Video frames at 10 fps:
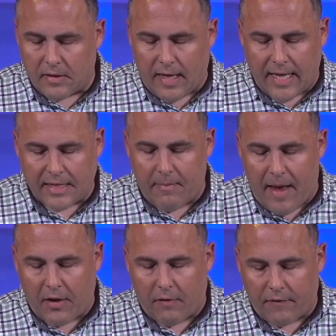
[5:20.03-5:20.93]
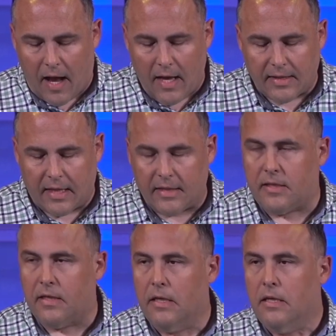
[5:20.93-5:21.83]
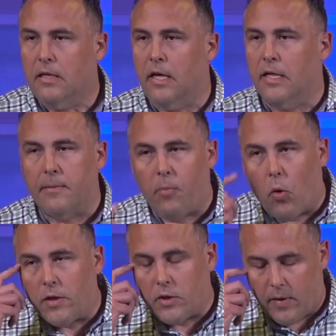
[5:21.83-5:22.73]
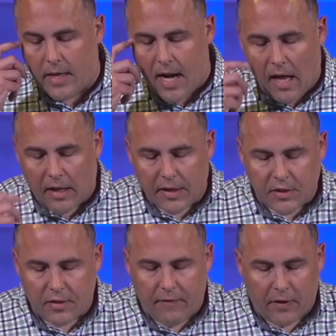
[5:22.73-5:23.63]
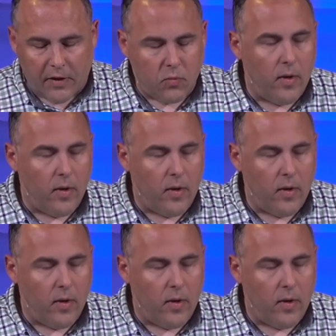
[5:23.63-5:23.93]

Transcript: And as a matter of context, it's important to acknowledge the various